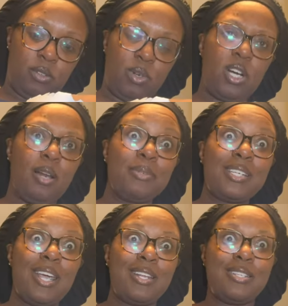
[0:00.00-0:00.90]
do you call them,
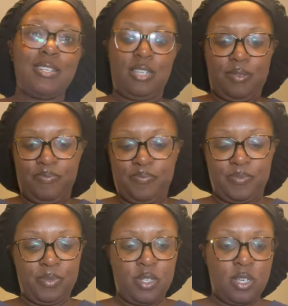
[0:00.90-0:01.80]
skins.
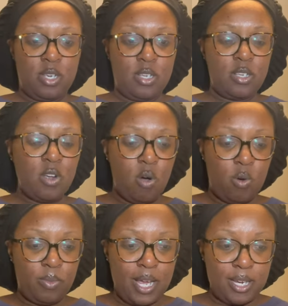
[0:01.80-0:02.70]

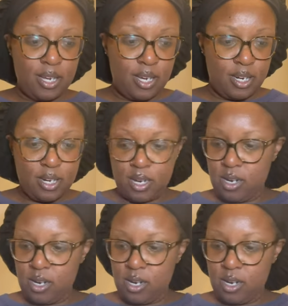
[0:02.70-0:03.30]
So again,